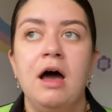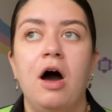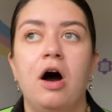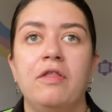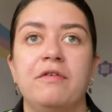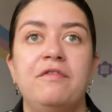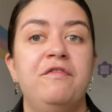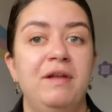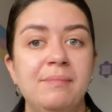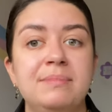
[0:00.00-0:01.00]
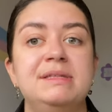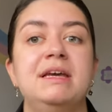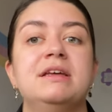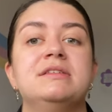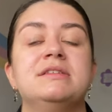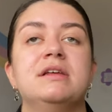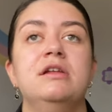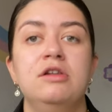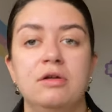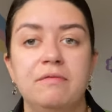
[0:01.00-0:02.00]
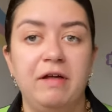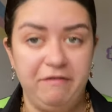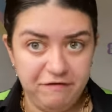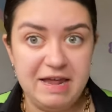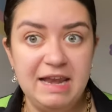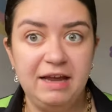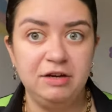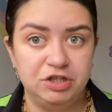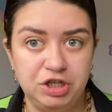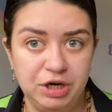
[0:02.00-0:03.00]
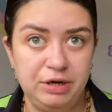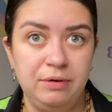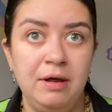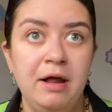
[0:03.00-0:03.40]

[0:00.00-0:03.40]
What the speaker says: are the flimsiest, like, feeling shoe.